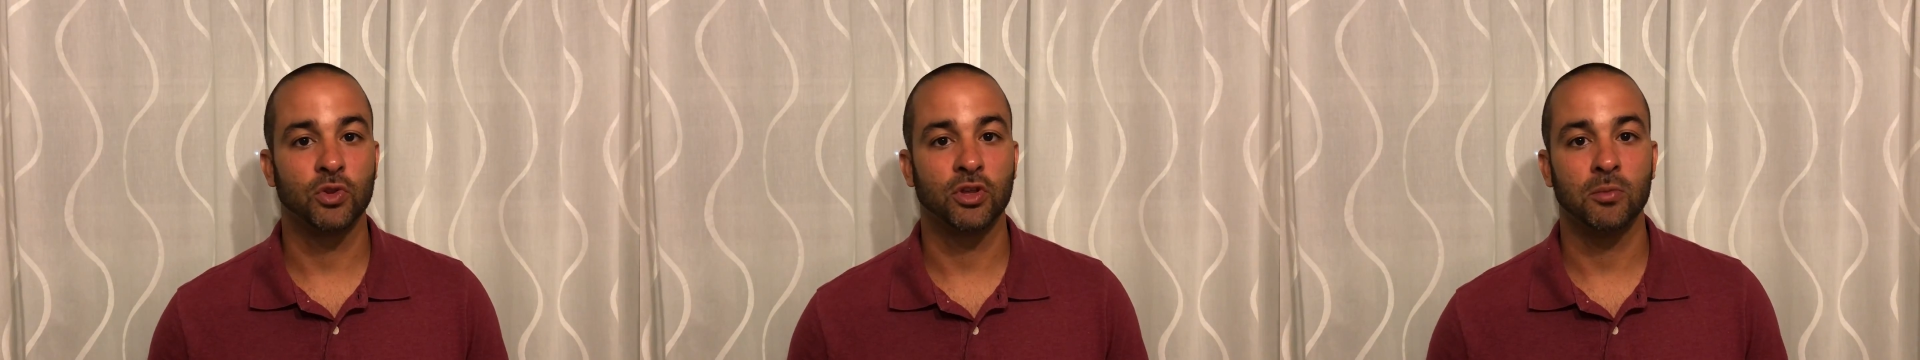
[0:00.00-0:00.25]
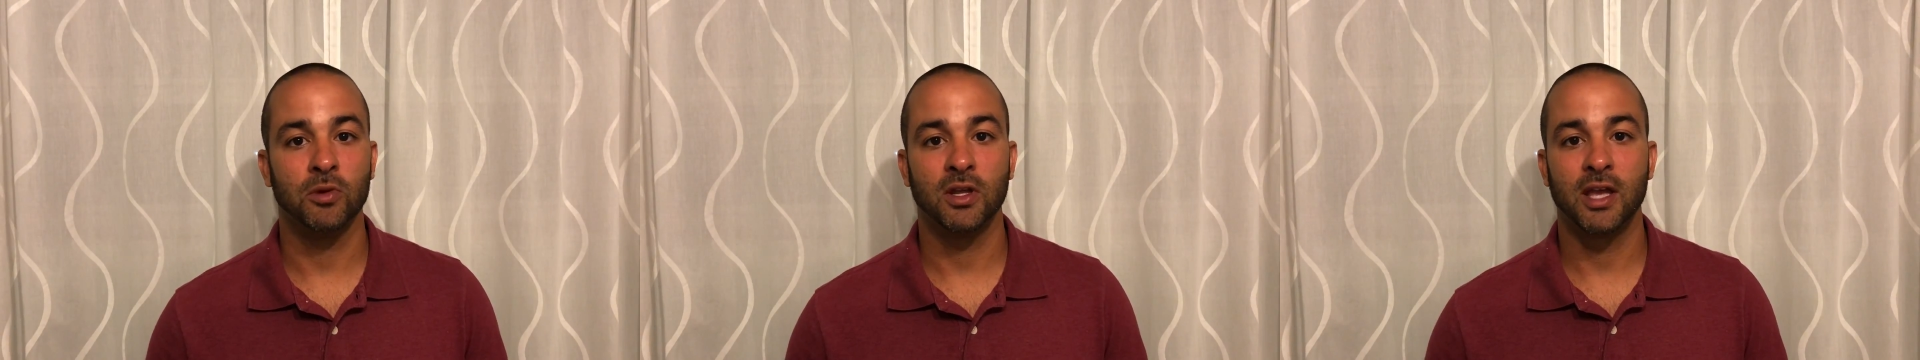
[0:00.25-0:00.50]
with
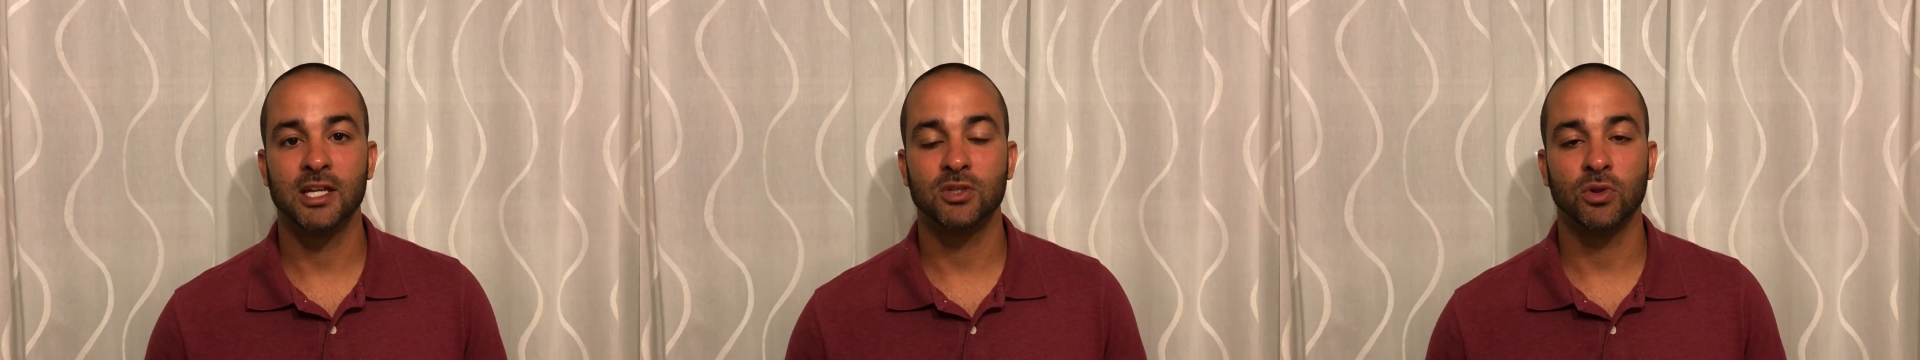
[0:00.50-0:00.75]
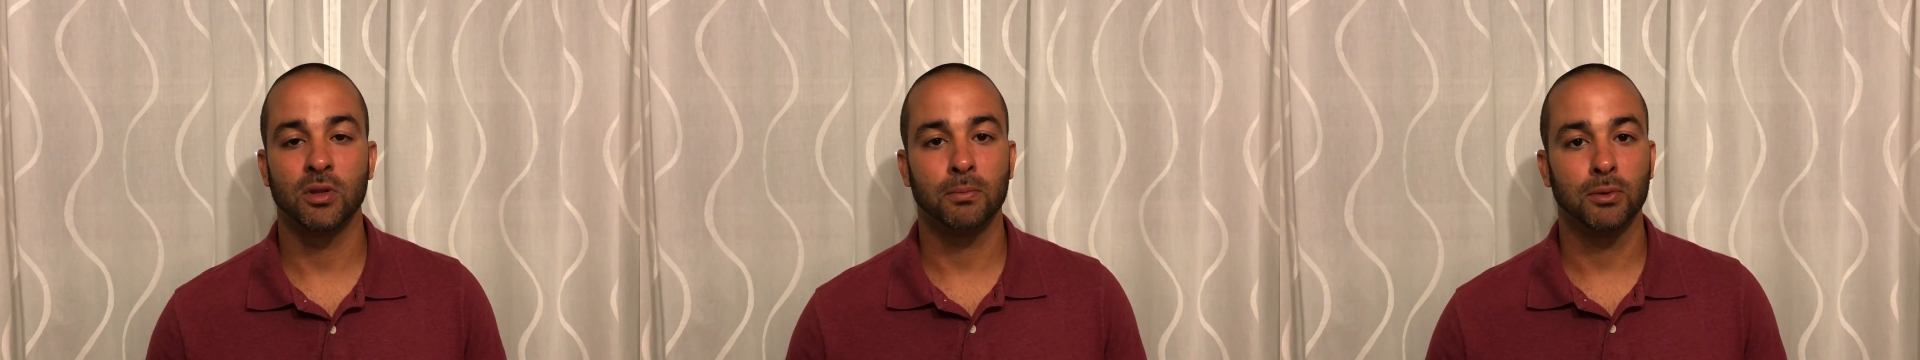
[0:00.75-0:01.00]
communication
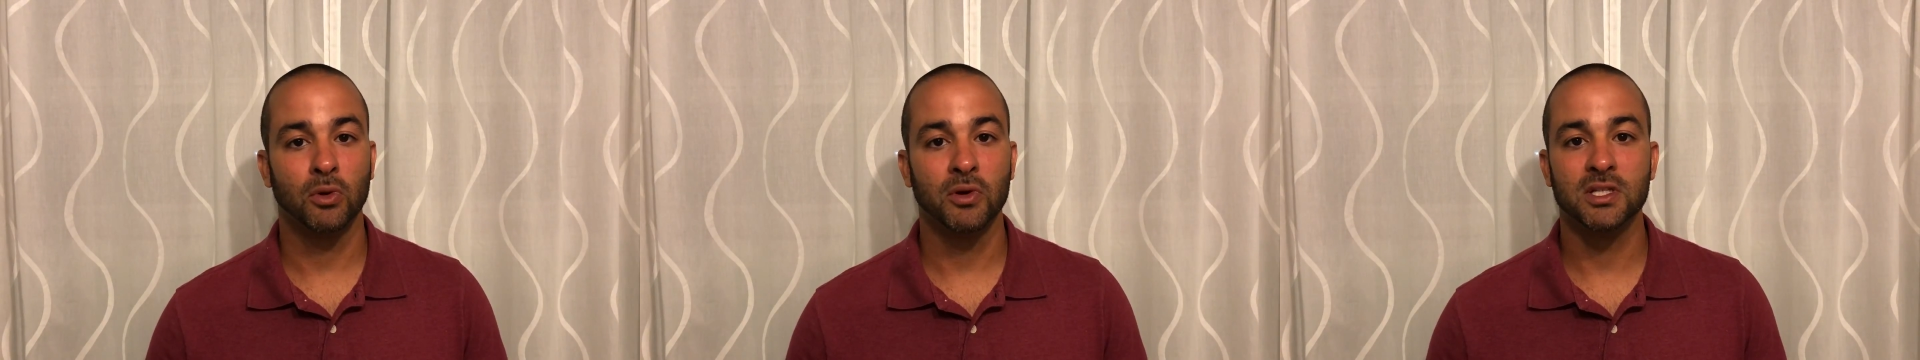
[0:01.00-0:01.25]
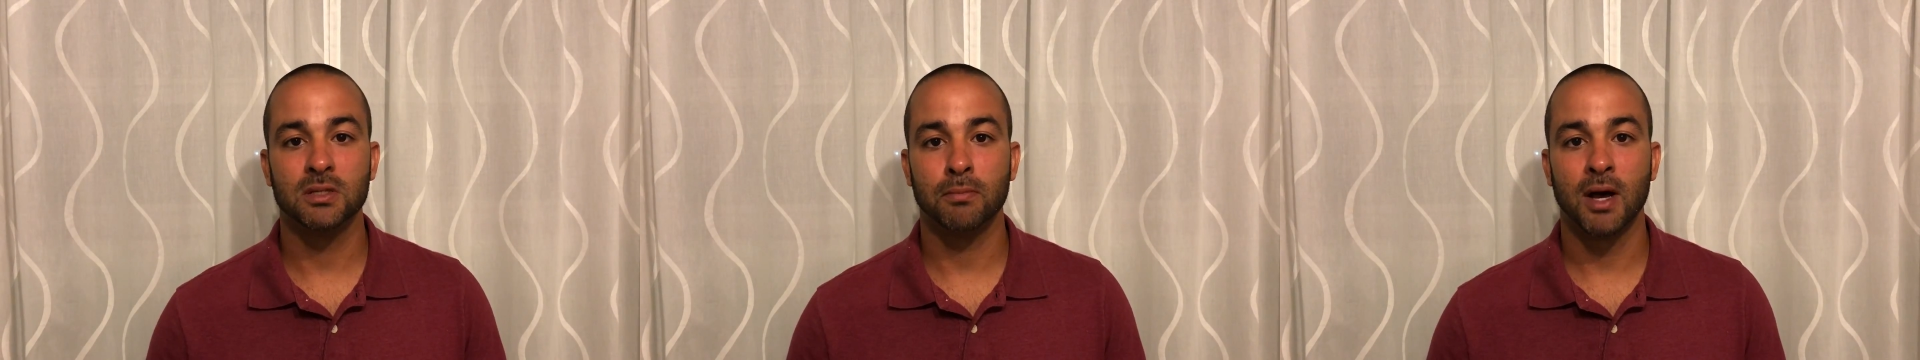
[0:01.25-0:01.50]
with
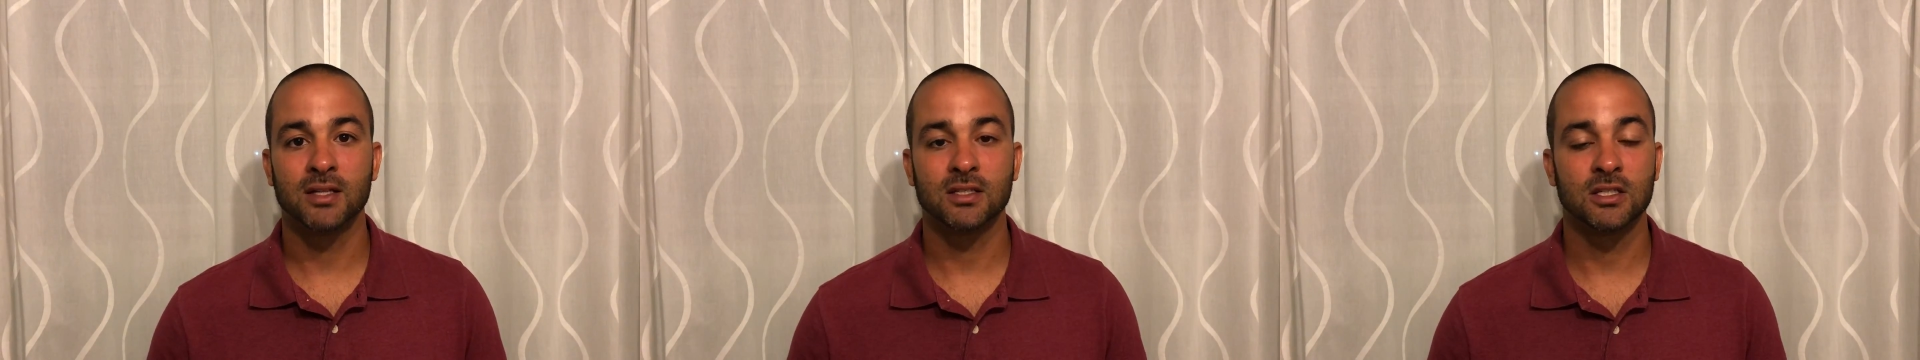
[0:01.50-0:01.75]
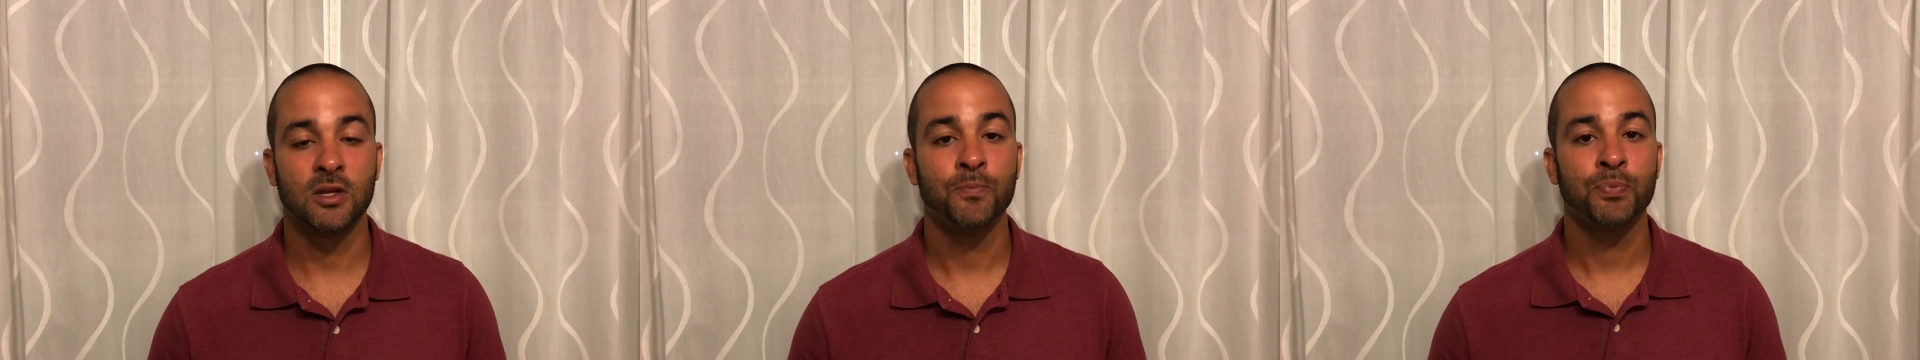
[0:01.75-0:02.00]
employees and bosses,